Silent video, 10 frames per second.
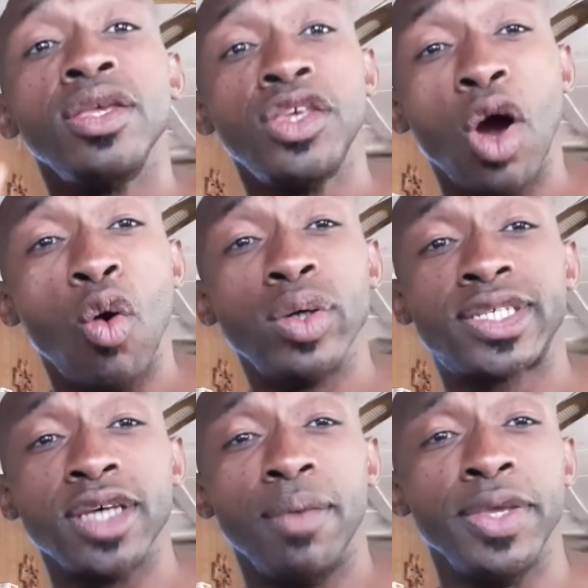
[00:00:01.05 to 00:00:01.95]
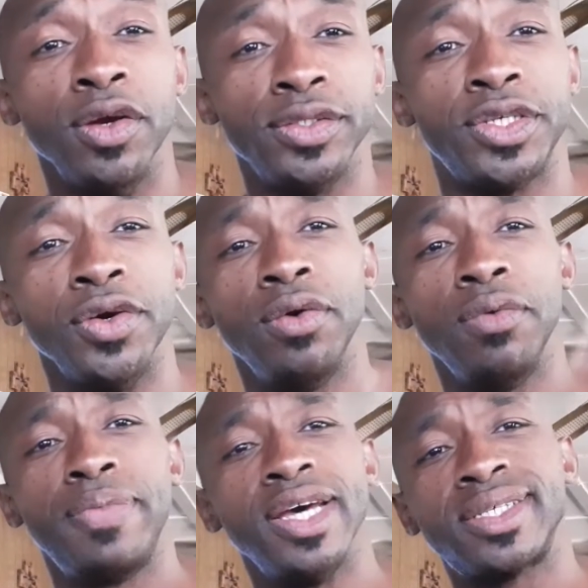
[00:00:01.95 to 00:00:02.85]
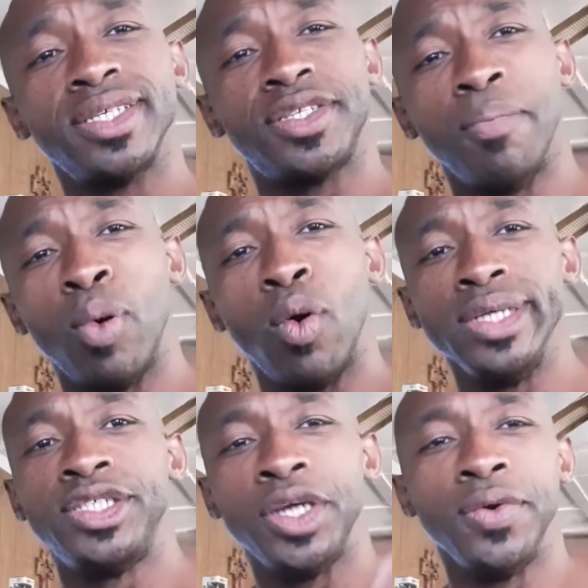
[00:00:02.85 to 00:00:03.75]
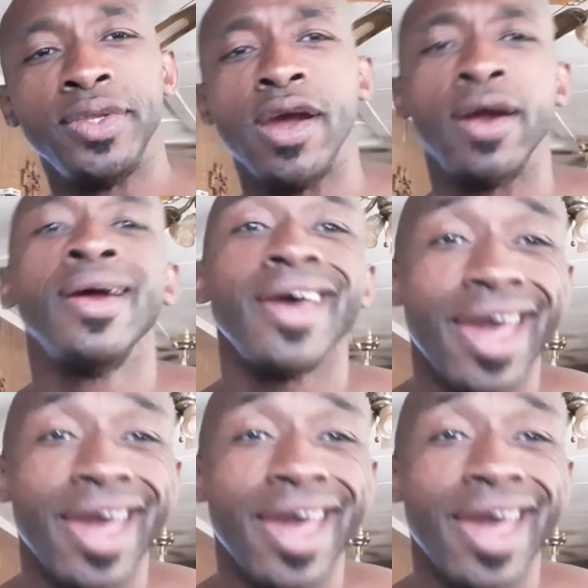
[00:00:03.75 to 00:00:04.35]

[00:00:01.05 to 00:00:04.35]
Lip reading: Yo, what's up, YouTube? This is your boy Junior,